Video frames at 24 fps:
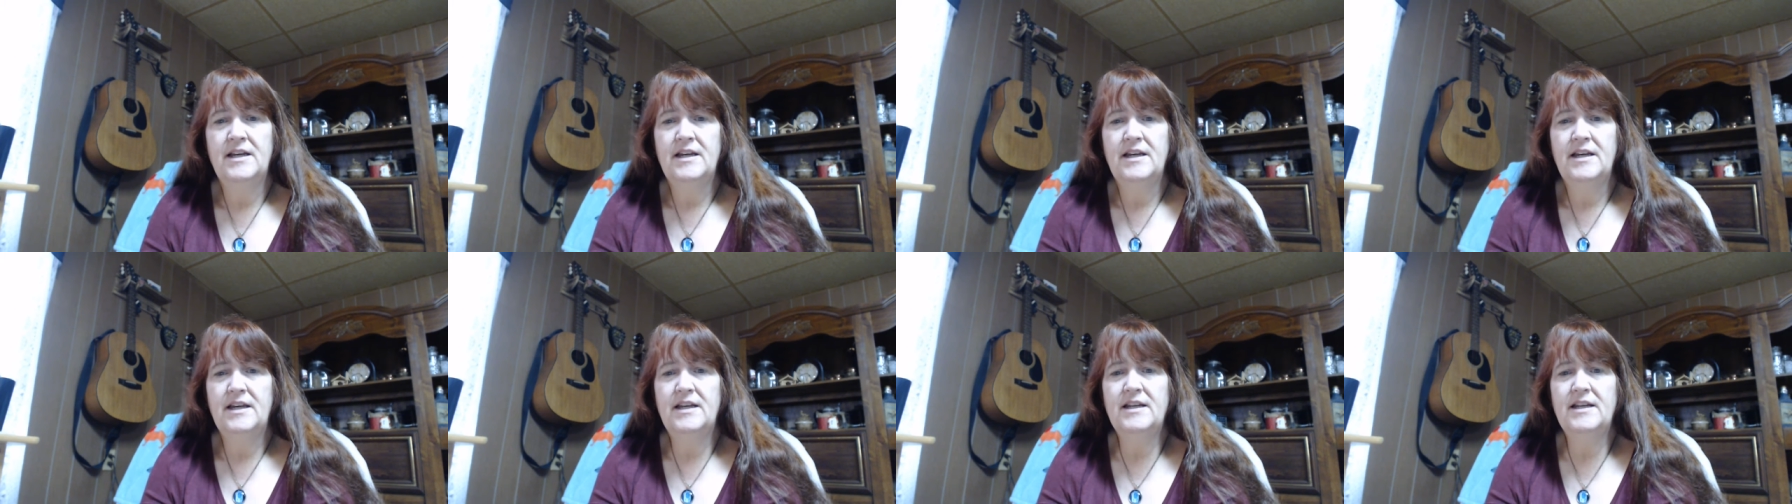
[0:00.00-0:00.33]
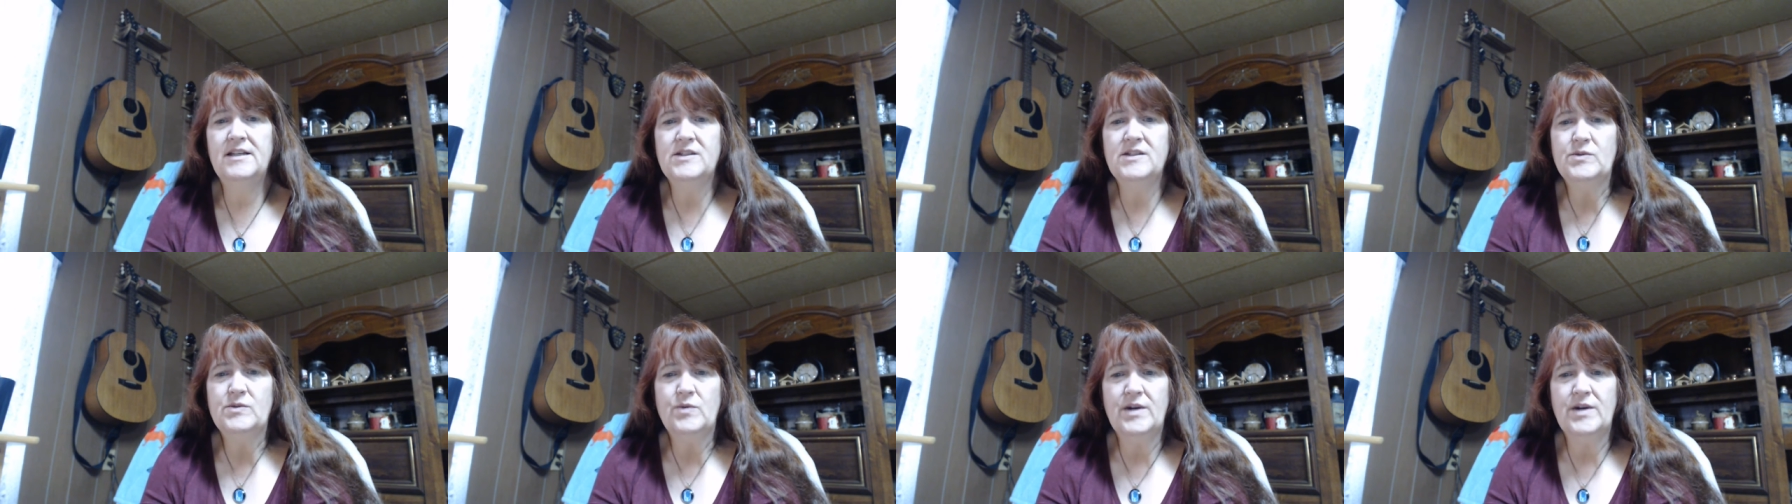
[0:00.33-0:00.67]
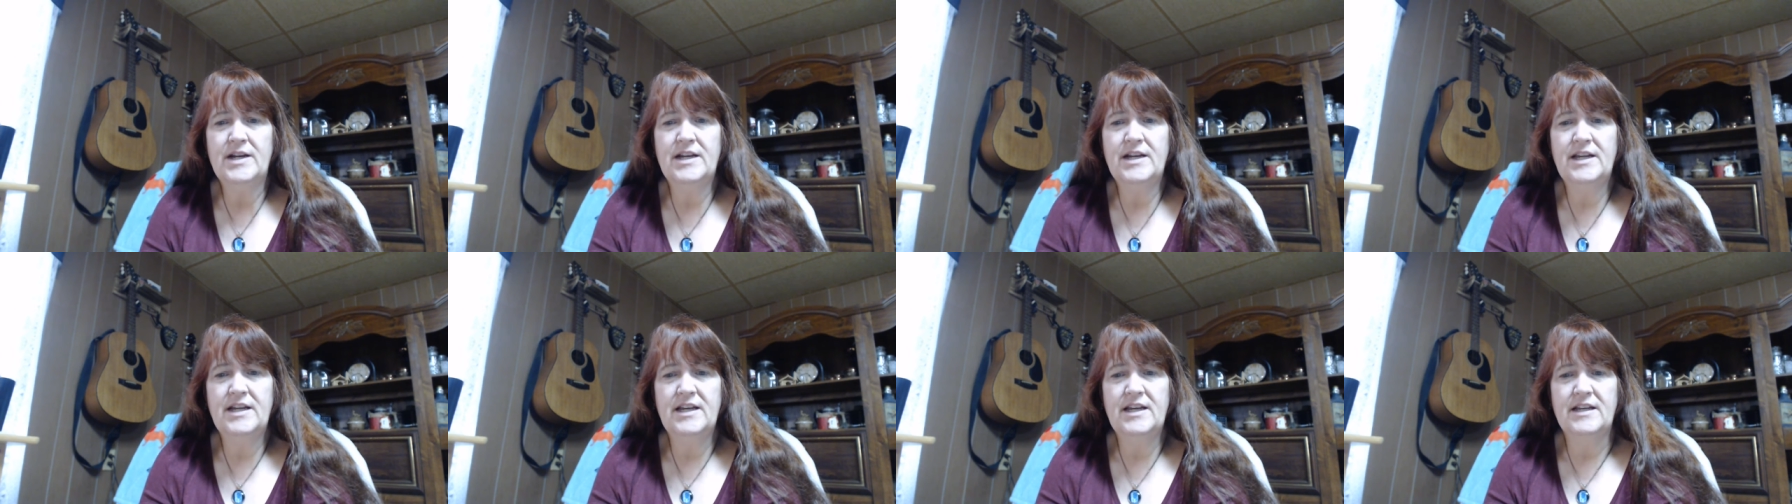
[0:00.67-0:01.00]
it is what
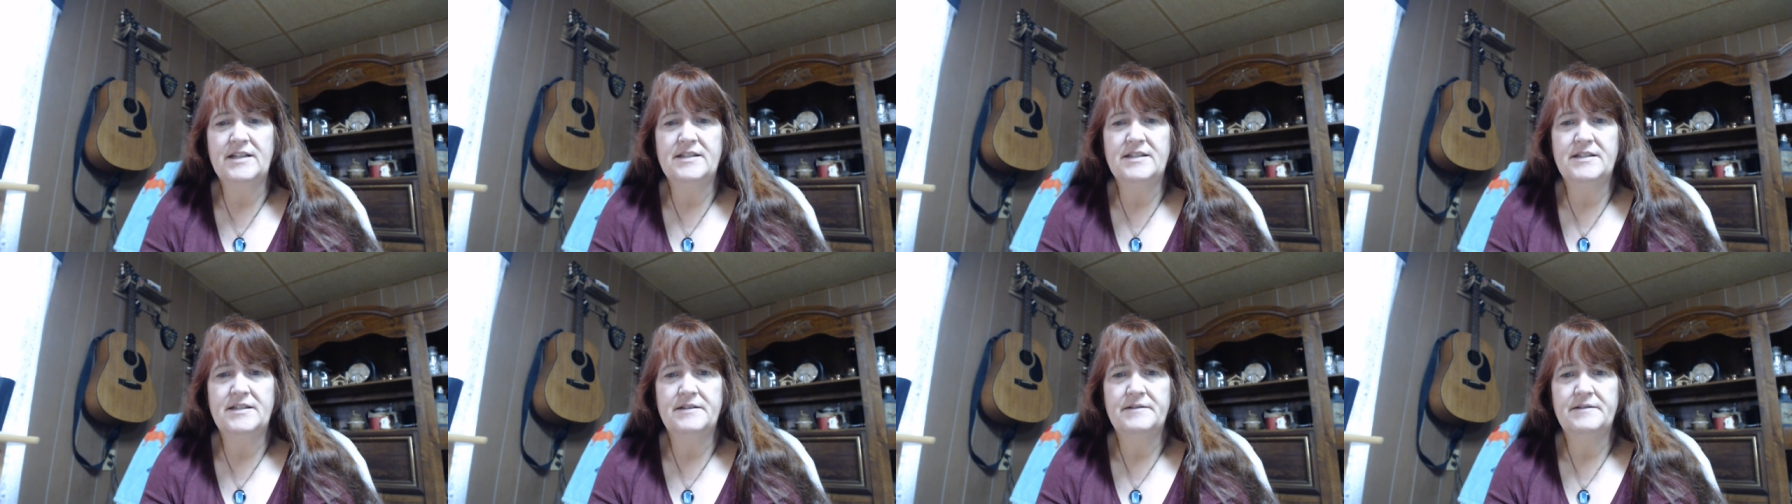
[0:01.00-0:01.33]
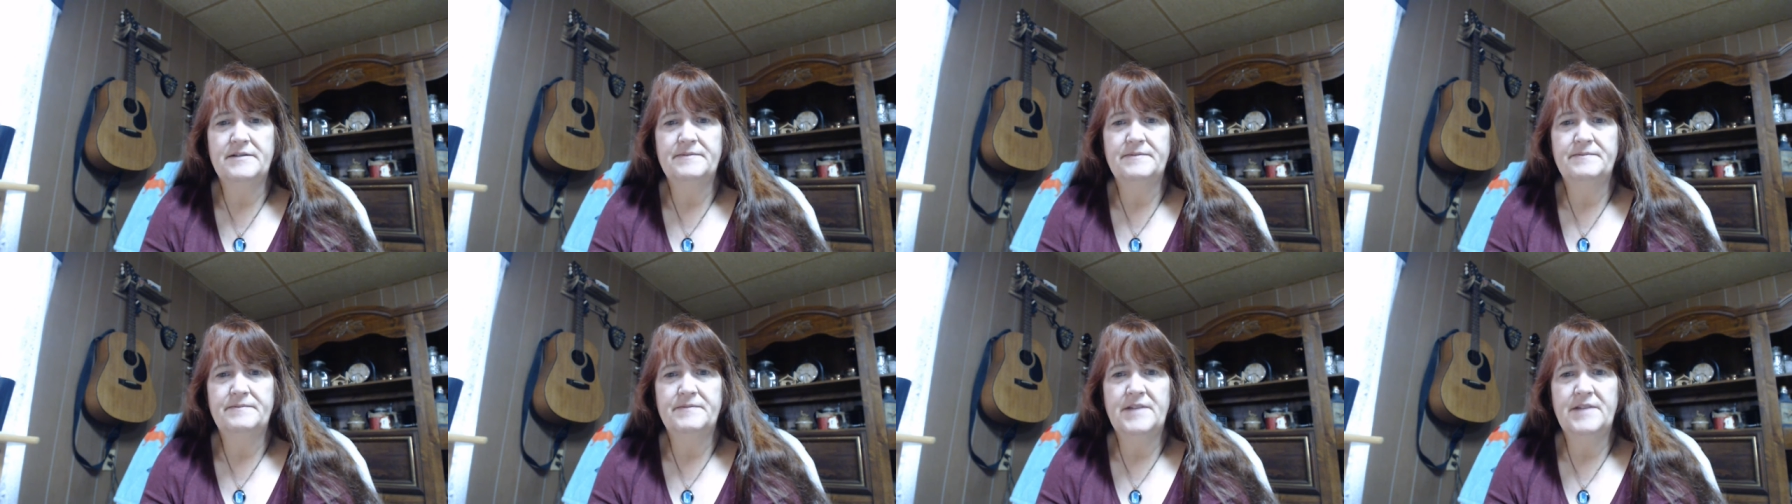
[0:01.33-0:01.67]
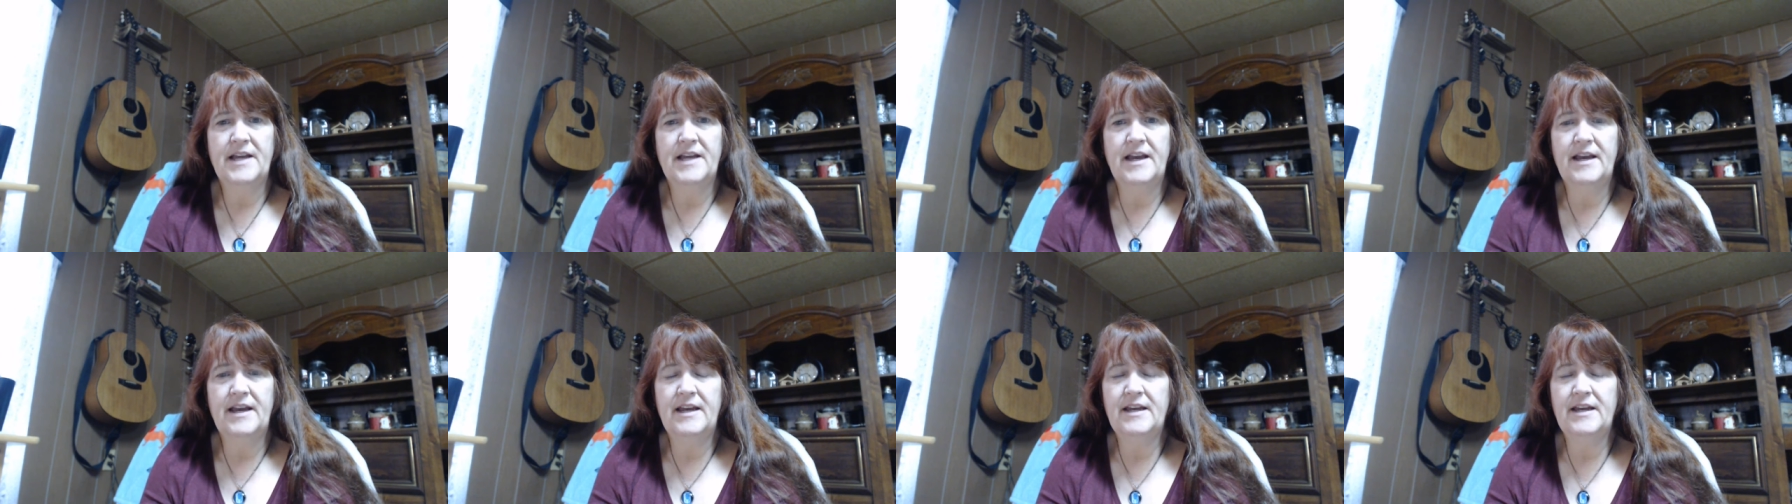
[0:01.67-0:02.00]
it is.
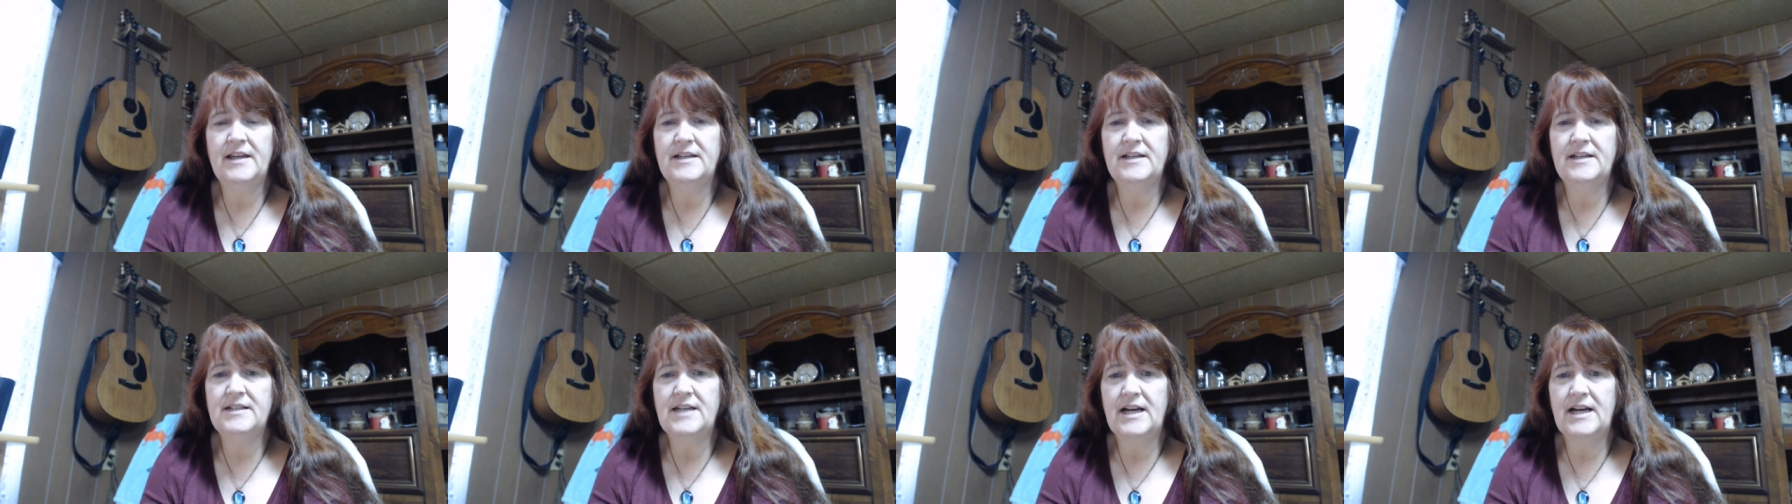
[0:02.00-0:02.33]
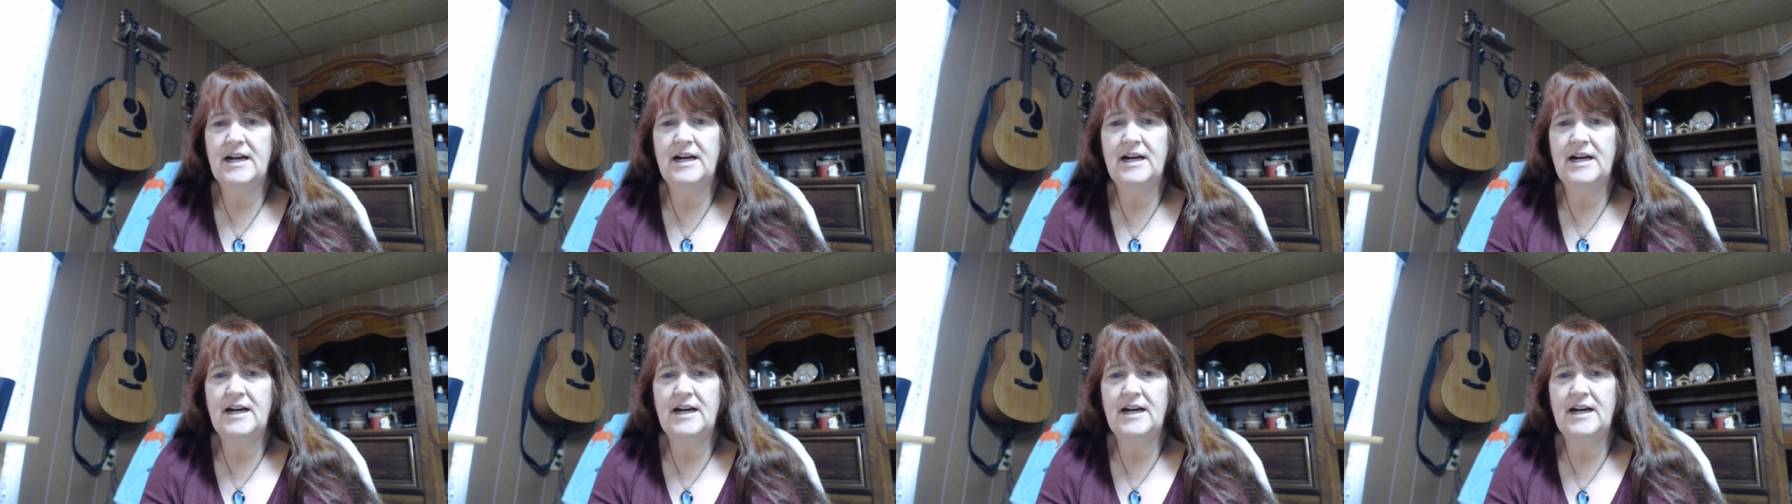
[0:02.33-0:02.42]
And